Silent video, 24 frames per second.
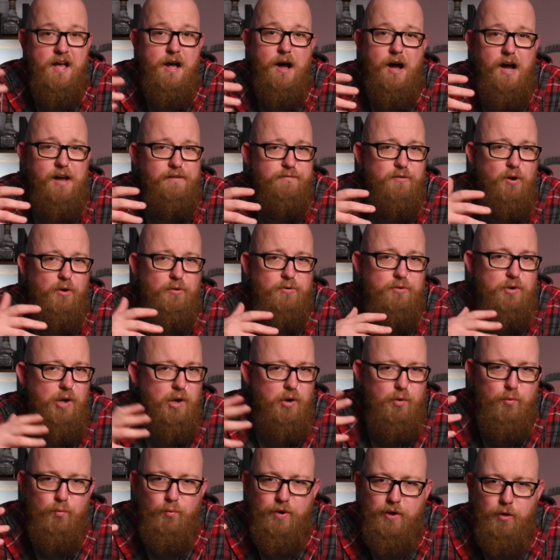I've got no
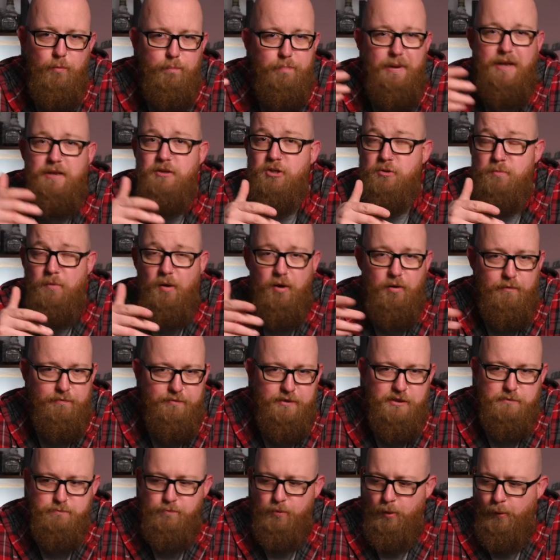real benchmark for
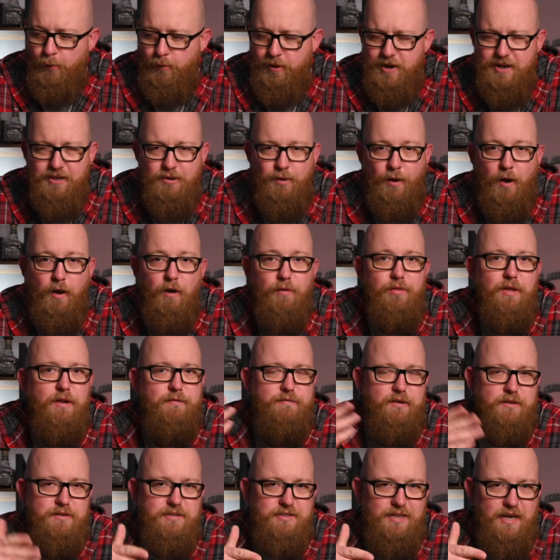this brewery either. Are they
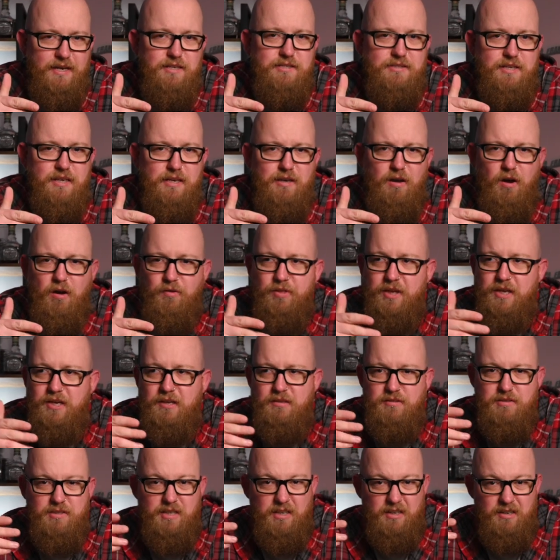fantastic? Are they
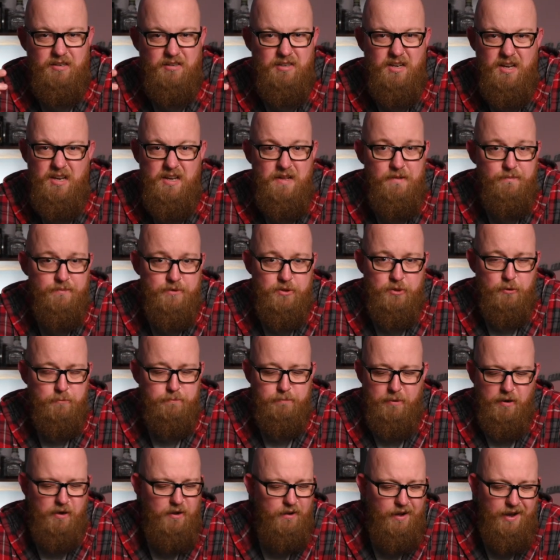considered
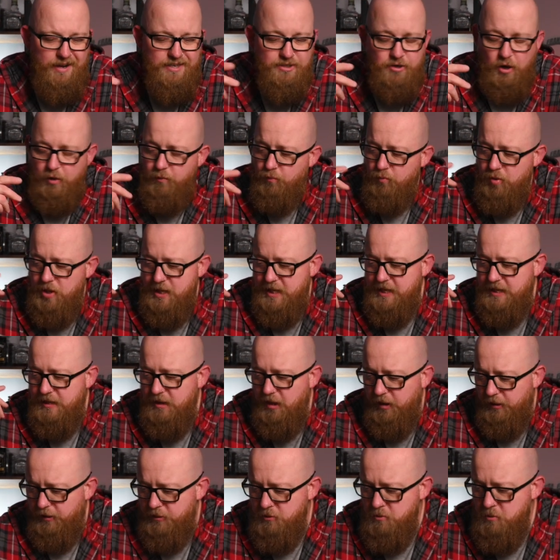subpar? I don't really
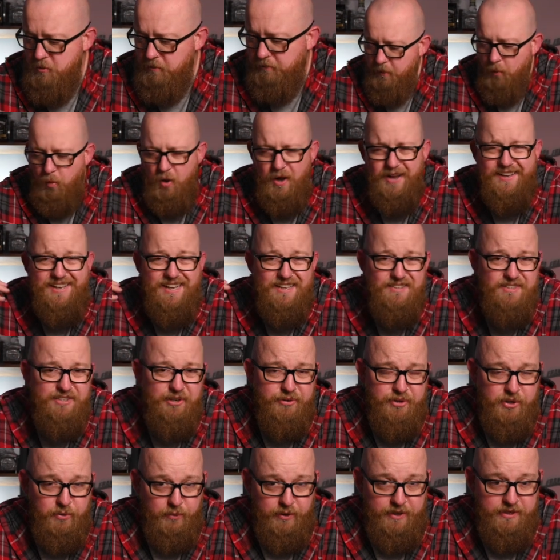know. But what I can
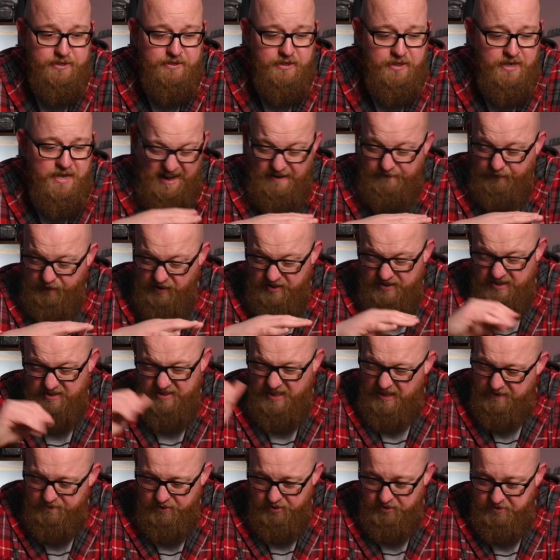tell you is, if this is
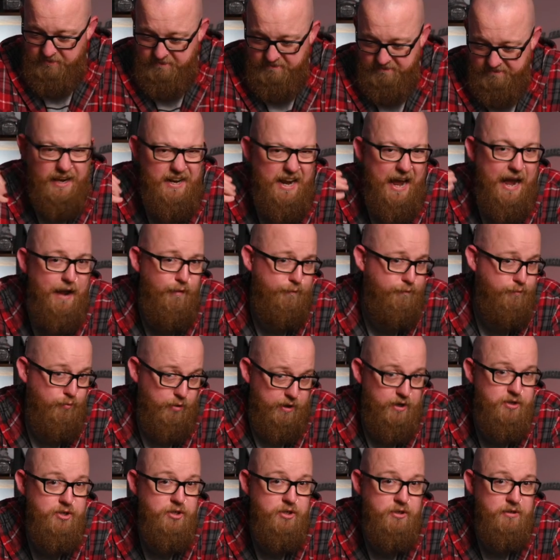even an
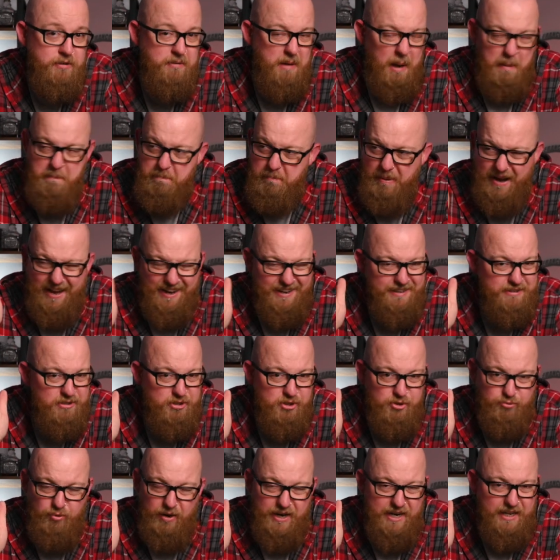average, a bang
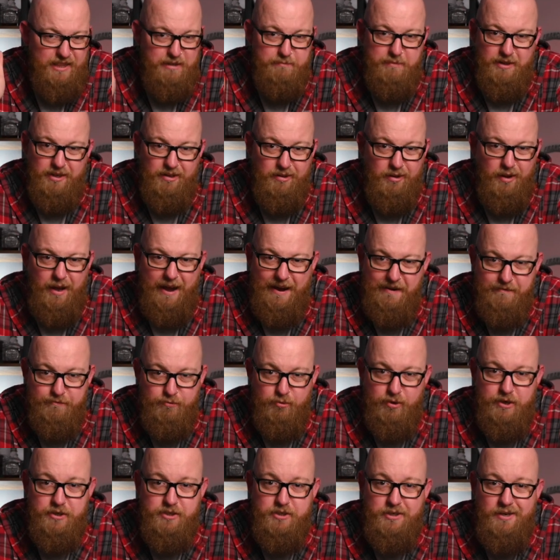straight in the middle
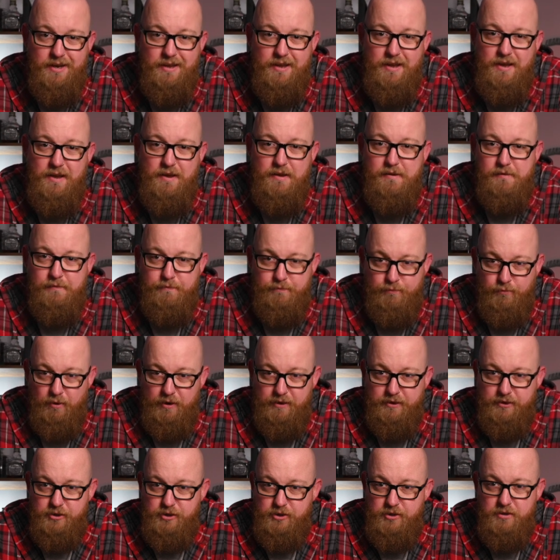average
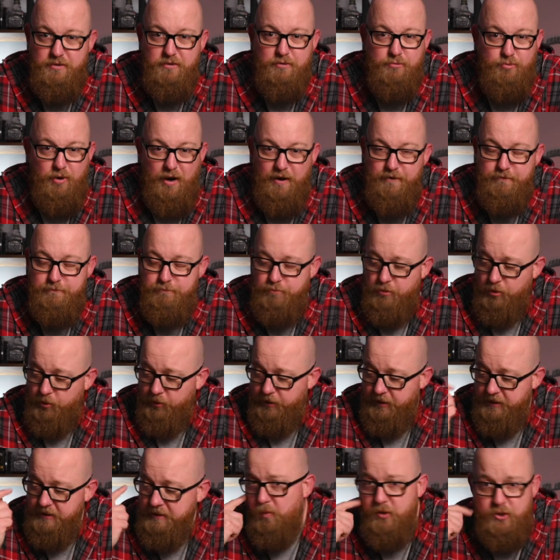French craft
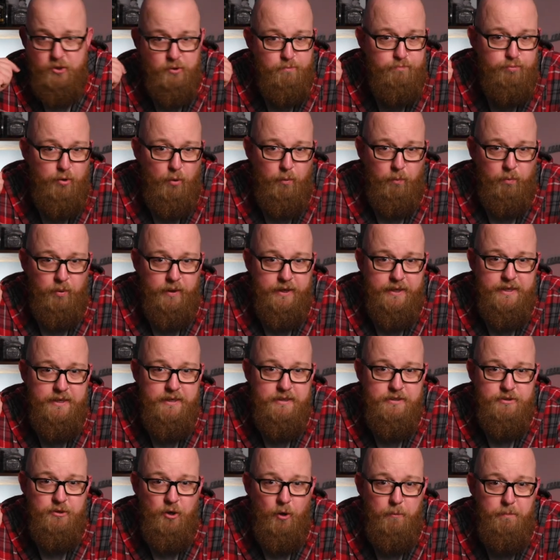brewer, we should probably
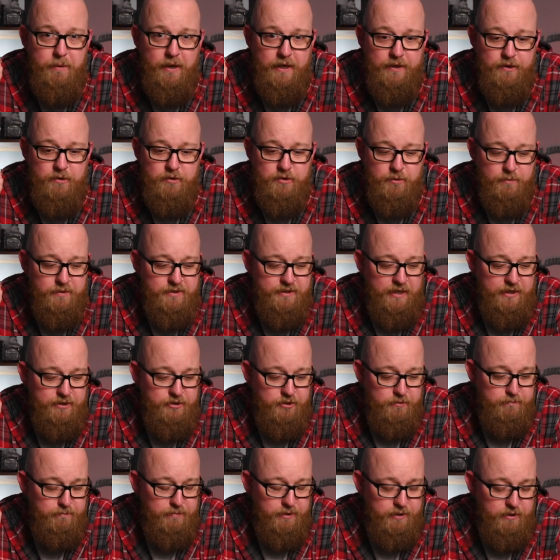start paying them some
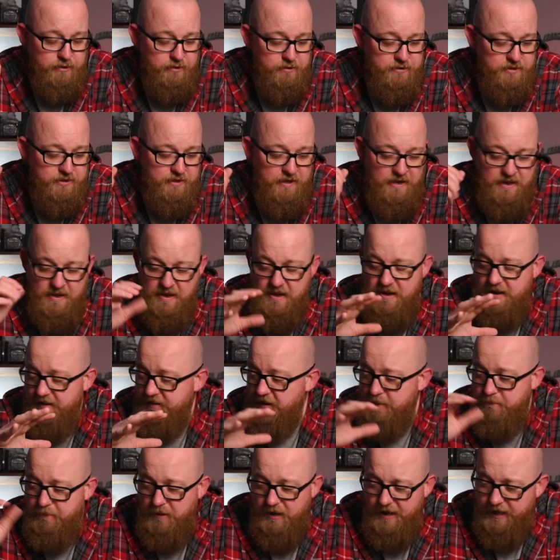attention, because
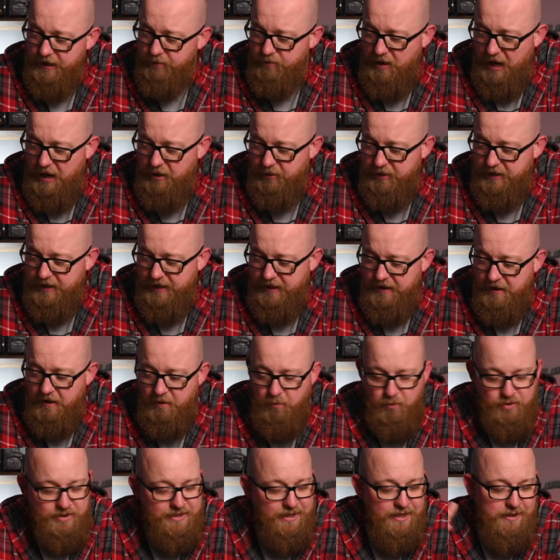they're playing around here
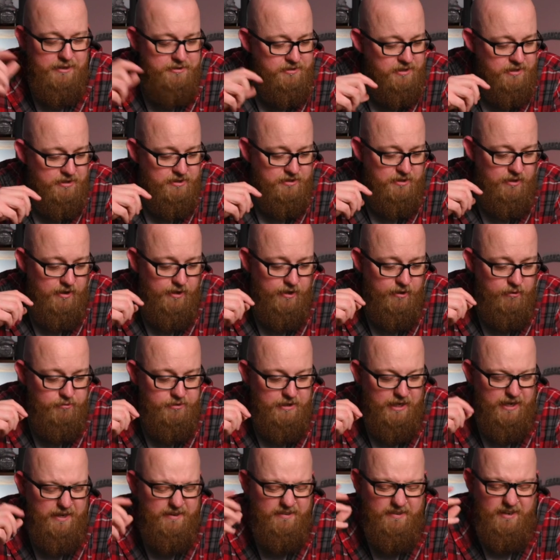with classic
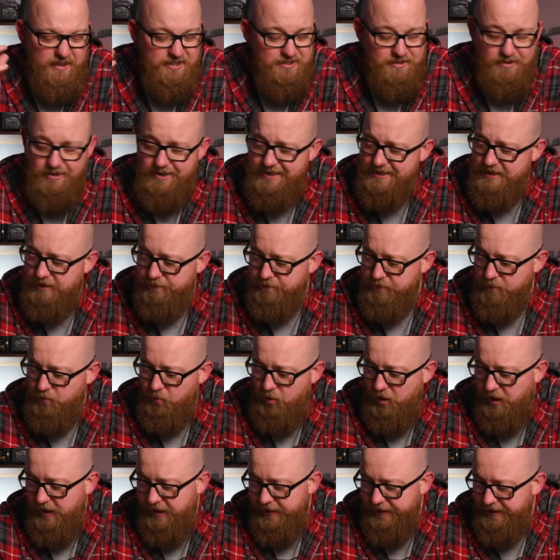styles in a slightly different
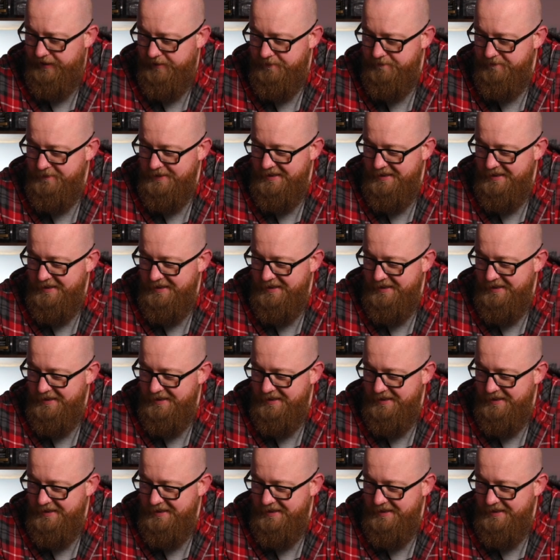way.